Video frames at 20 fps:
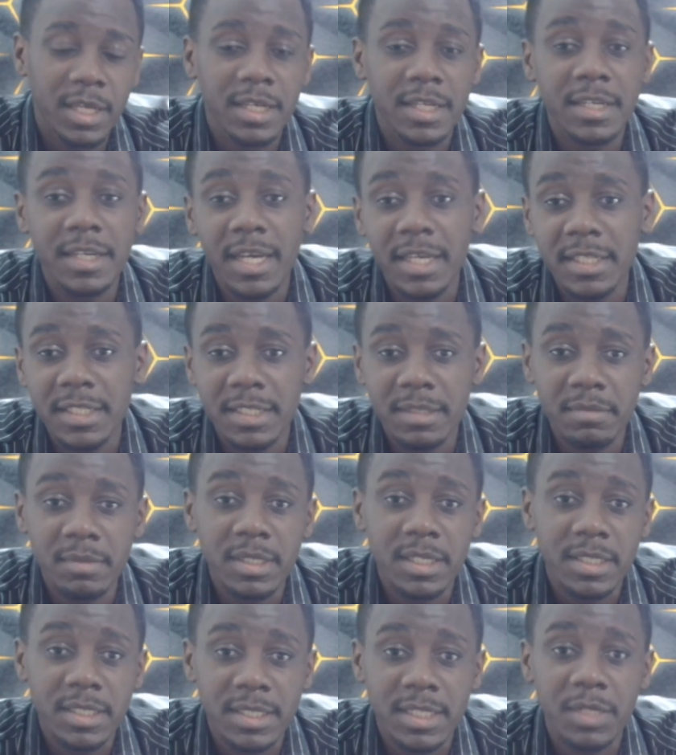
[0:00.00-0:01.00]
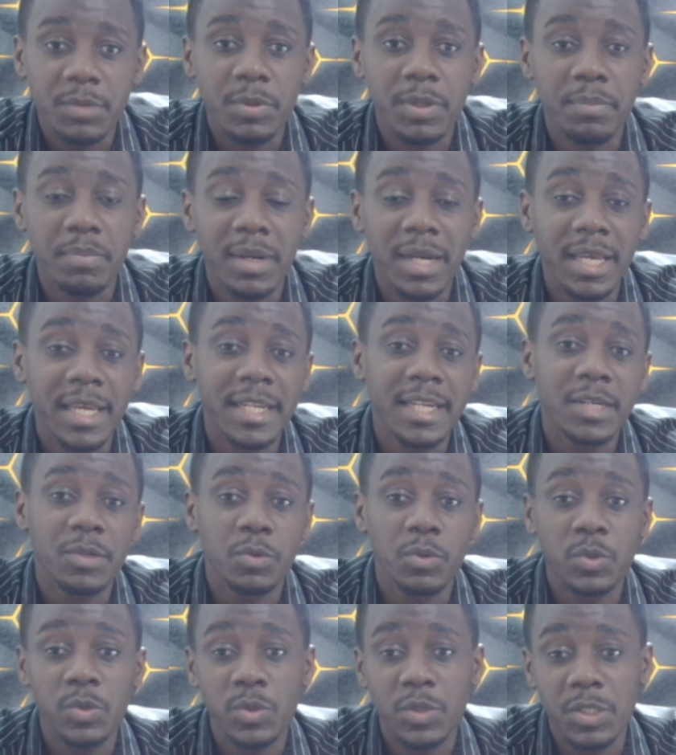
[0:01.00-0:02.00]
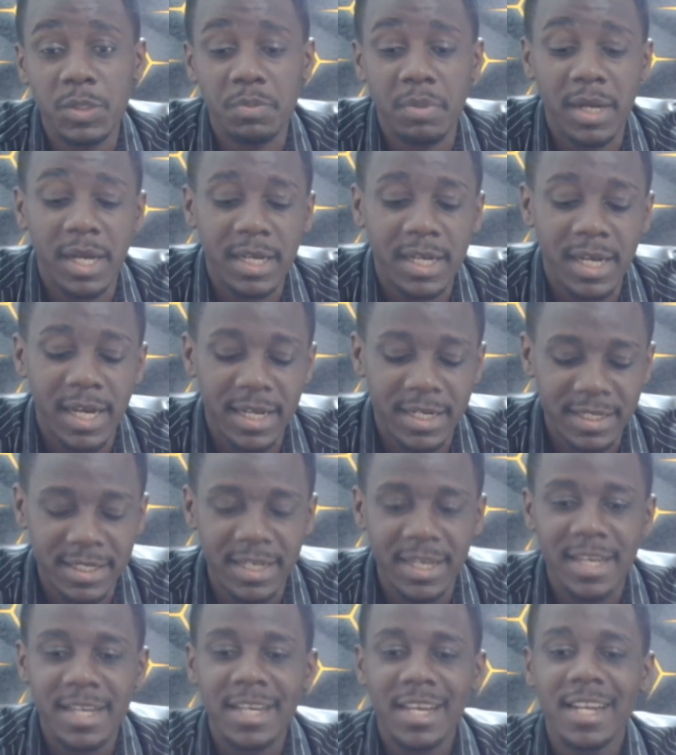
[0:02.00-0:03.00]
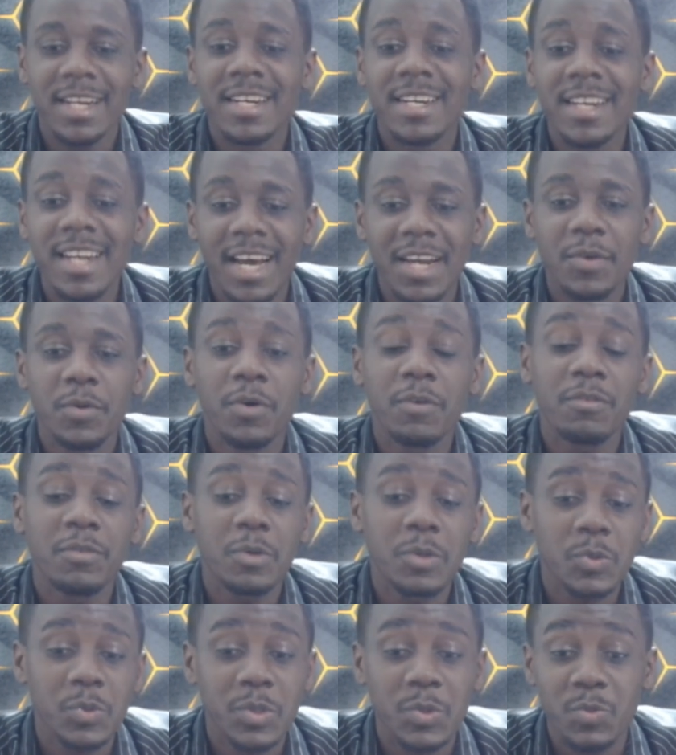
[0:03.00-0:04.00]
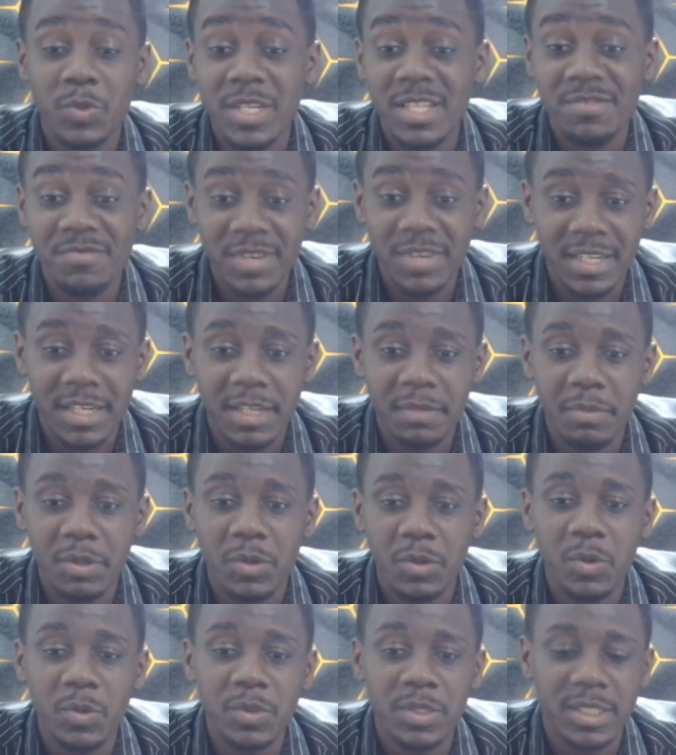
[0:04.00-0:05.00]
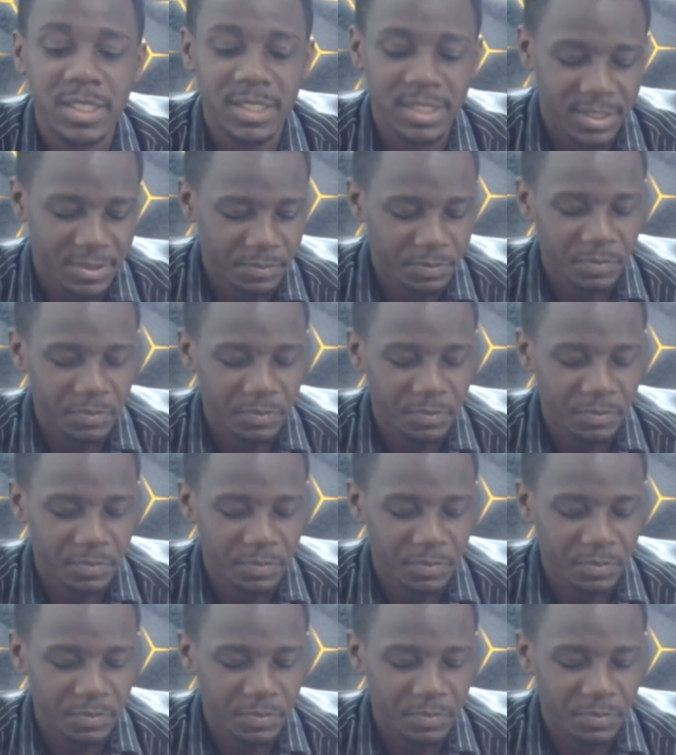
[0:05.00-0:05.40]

90 minutes that were played at Goodson's Park, and none of those was really threatening, because